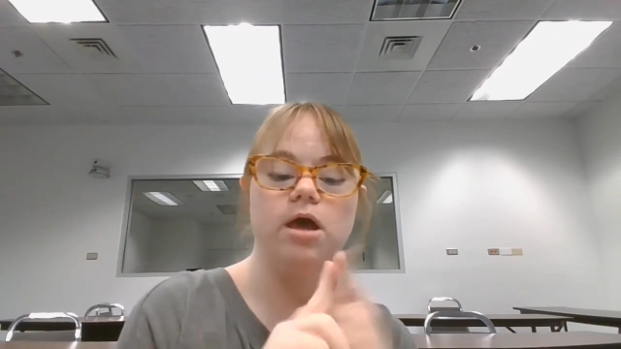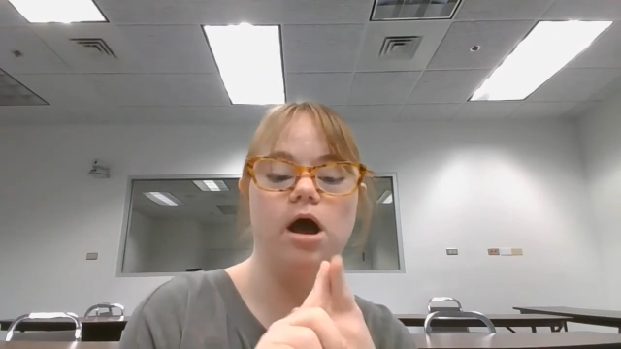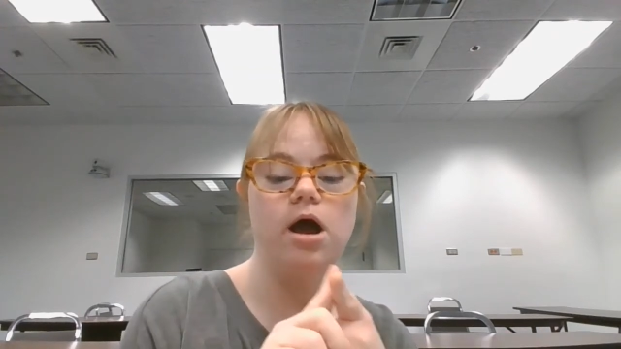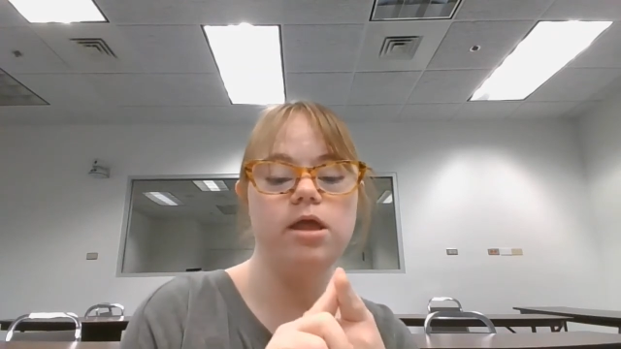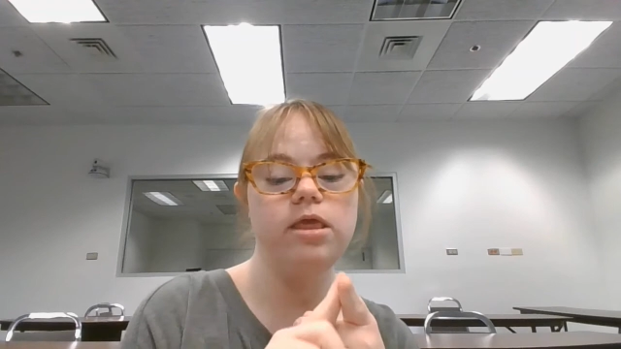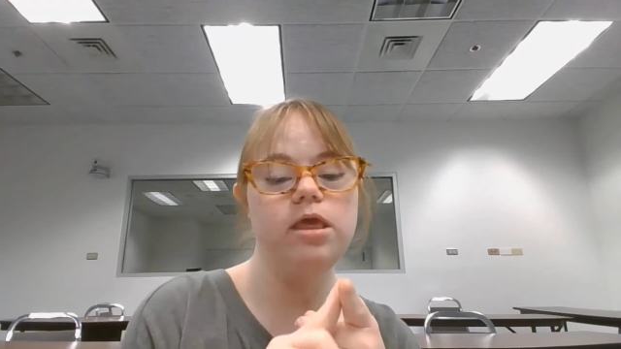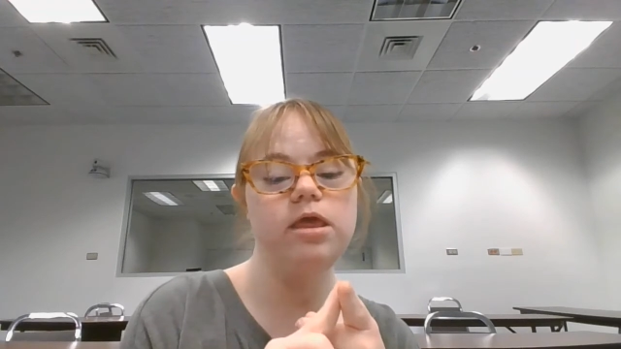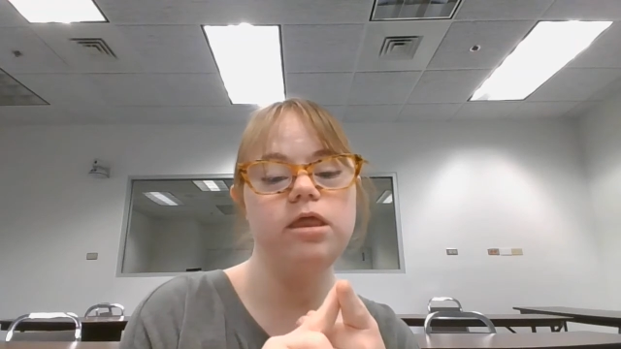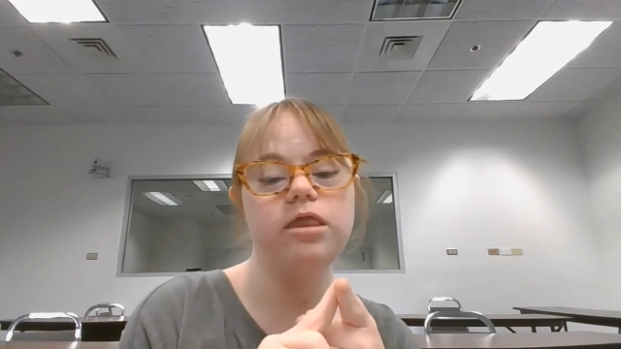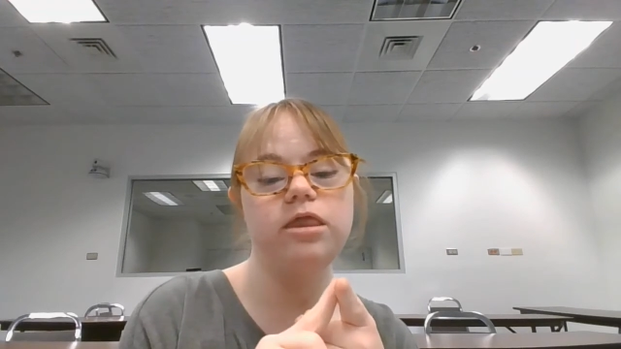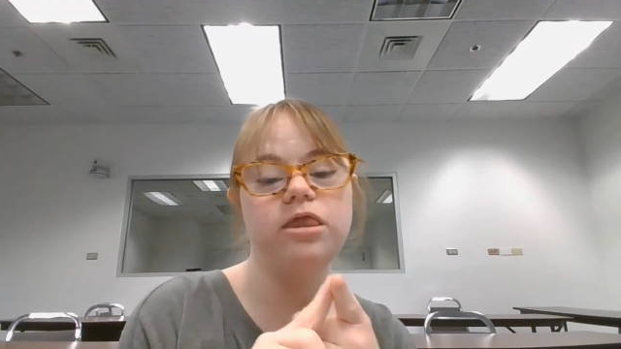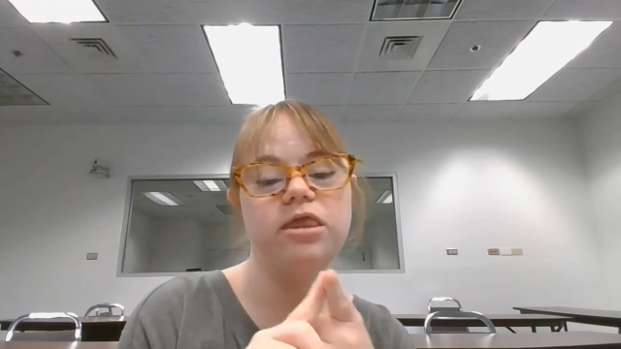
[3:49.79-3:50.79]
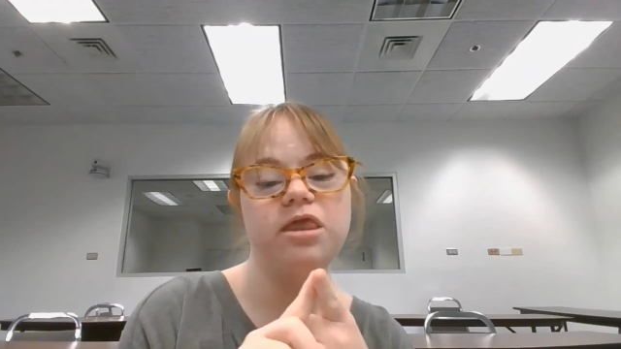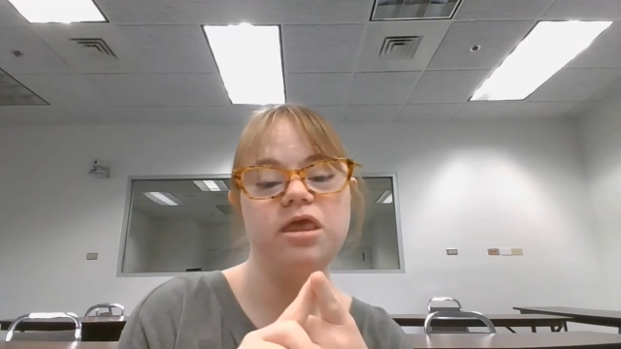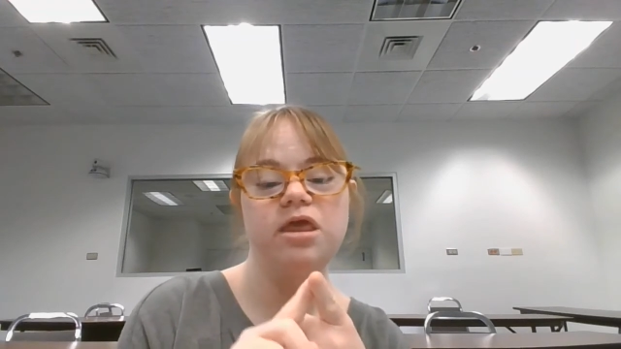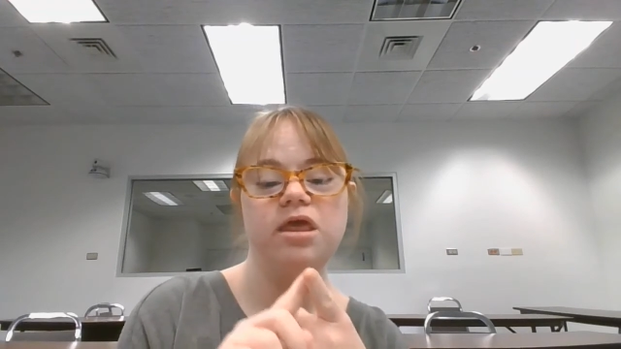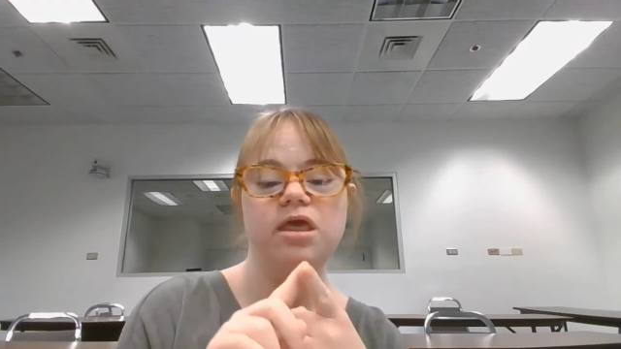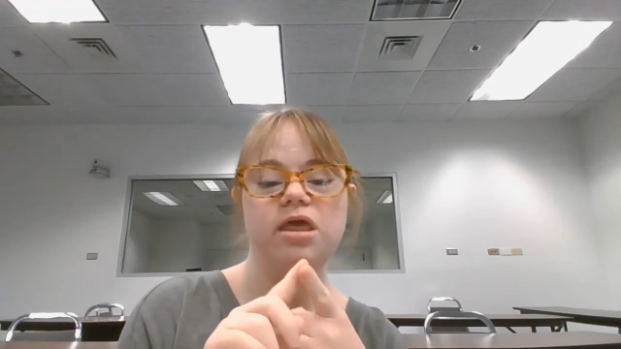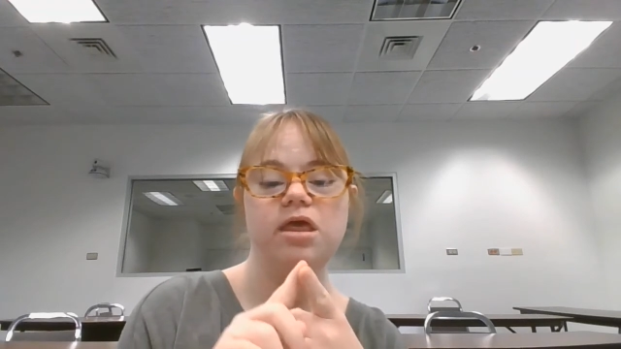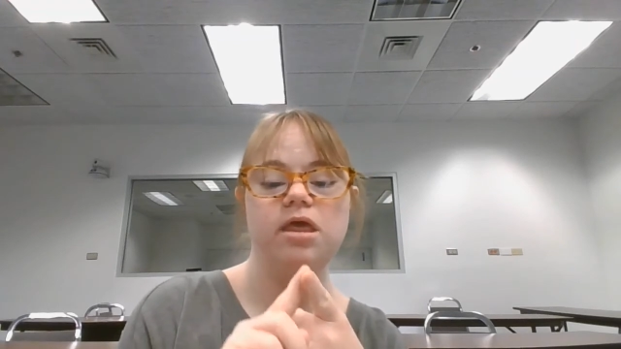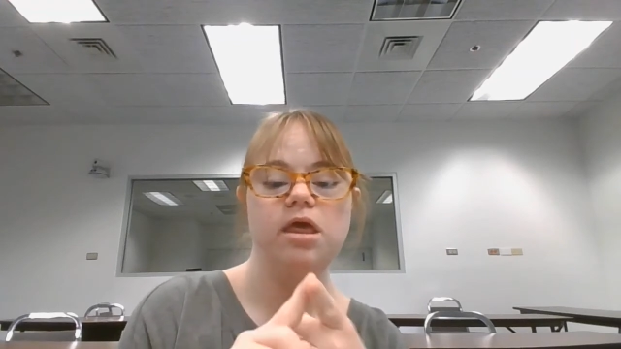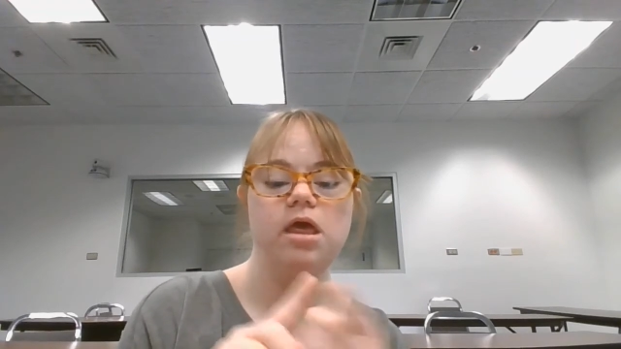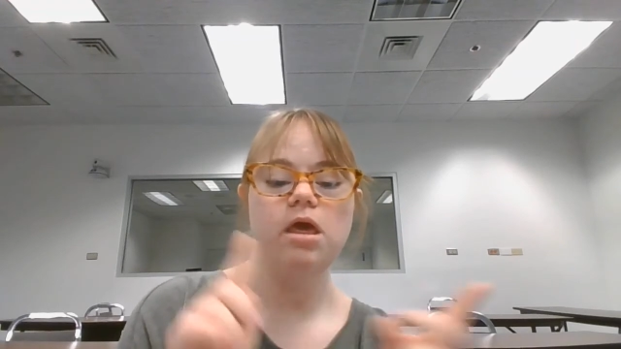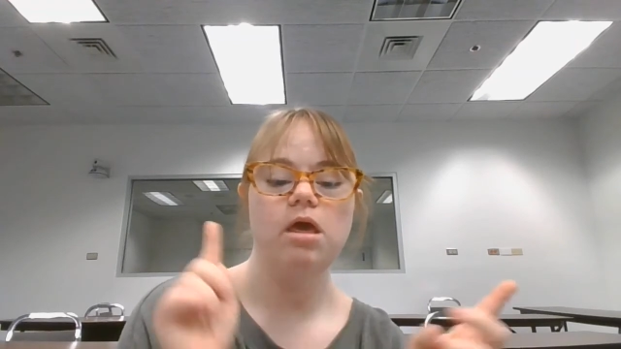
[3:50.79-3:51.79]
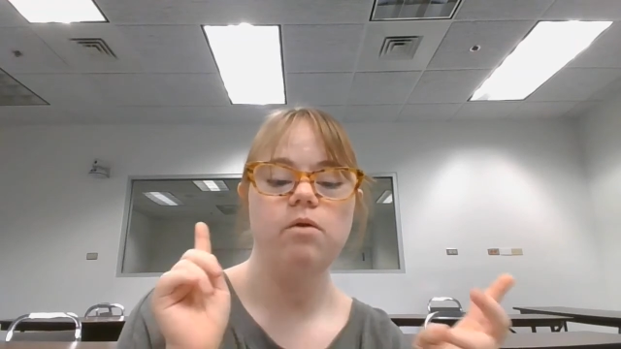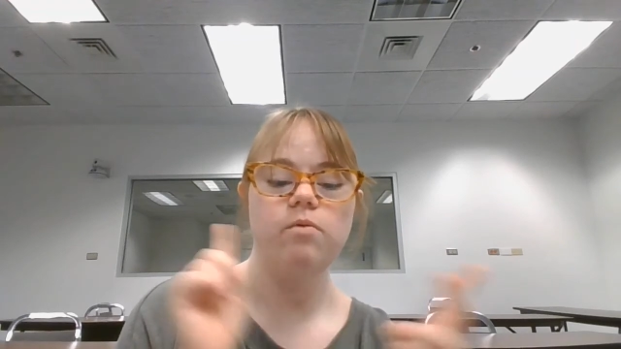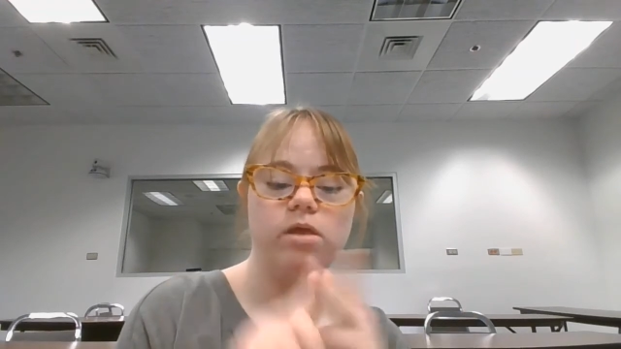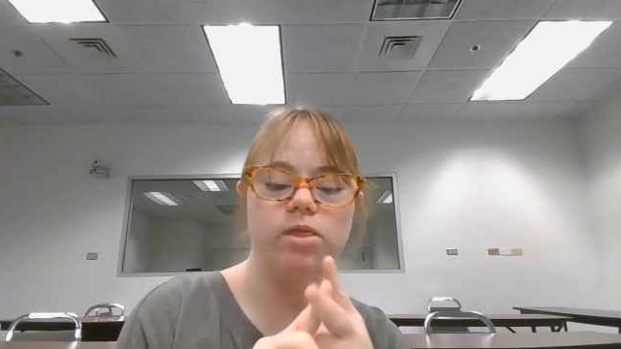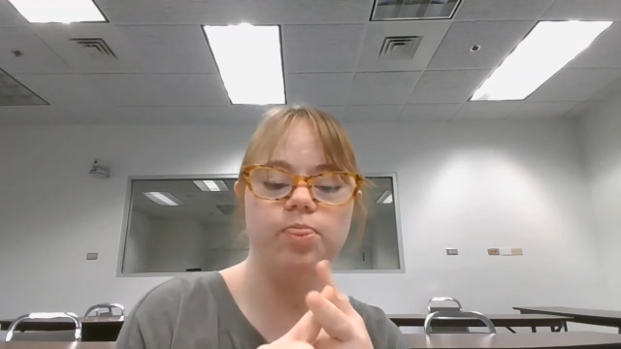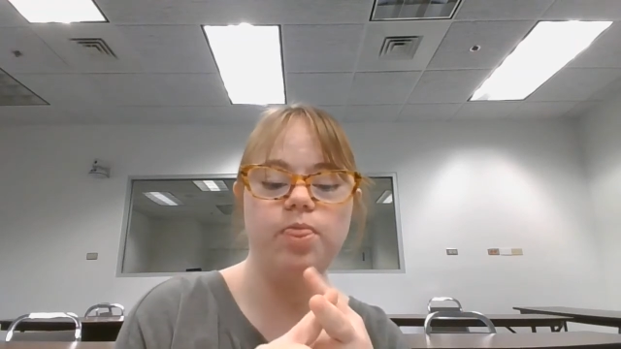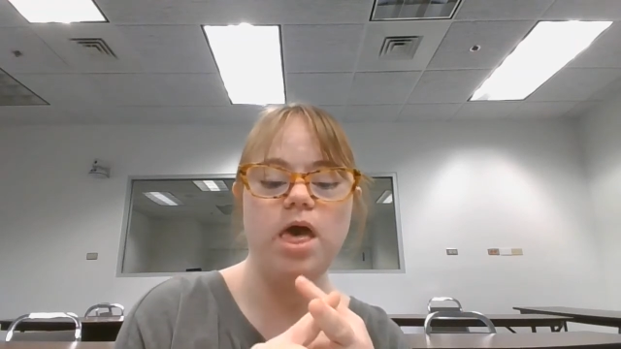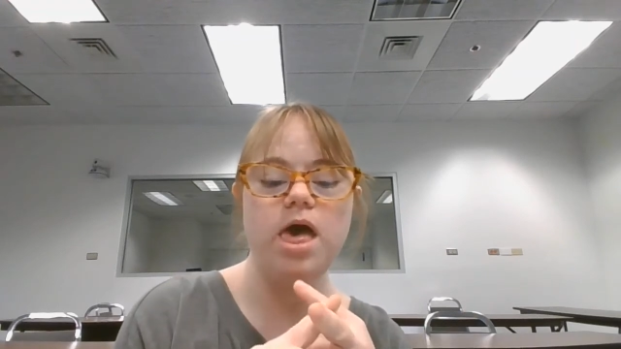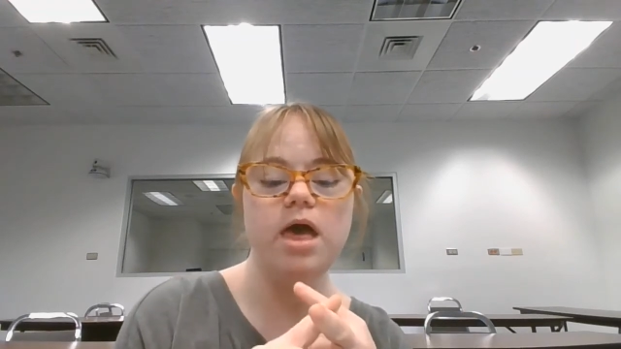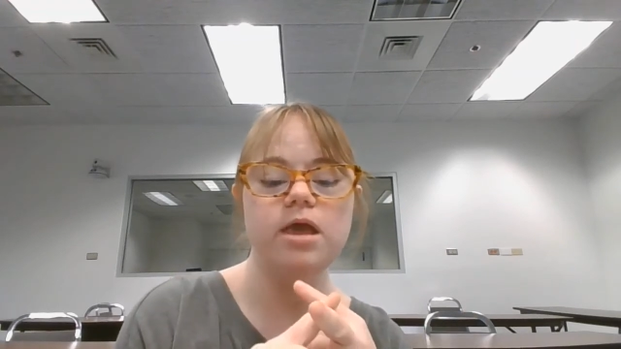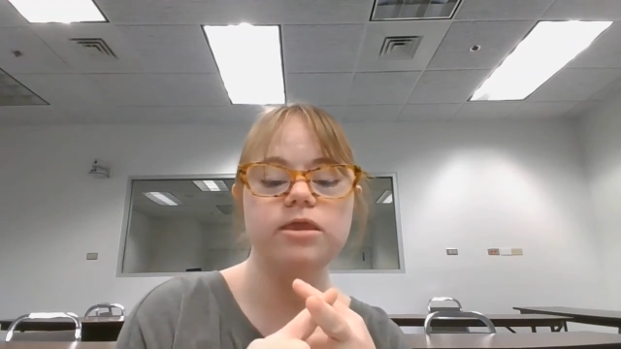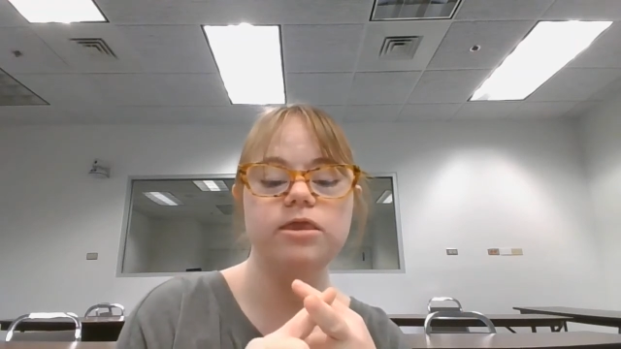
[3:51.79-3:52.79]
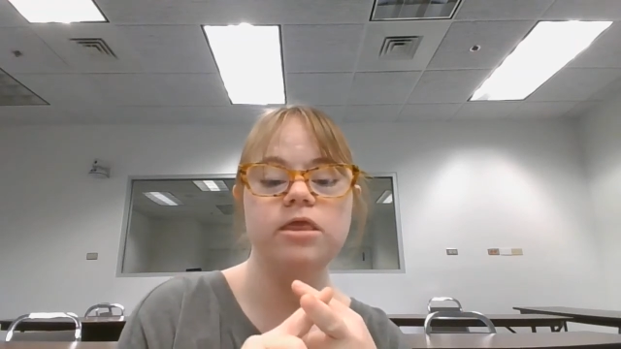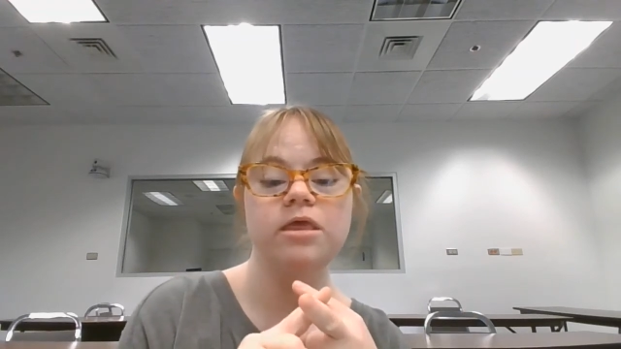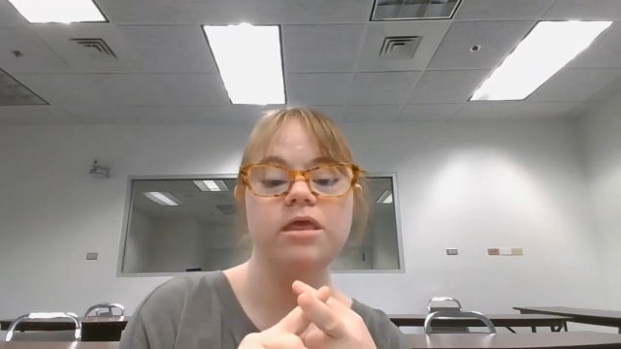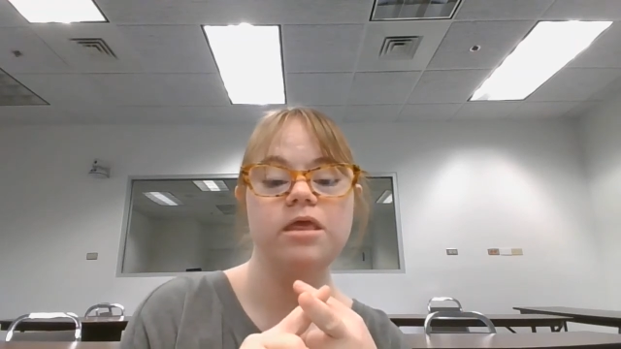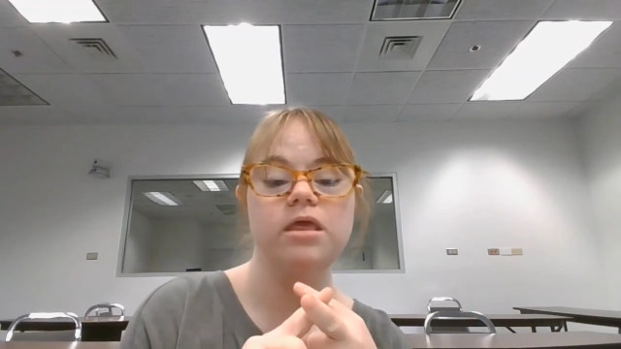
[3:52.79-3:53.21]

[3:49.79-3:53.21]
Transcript: kindness, respect,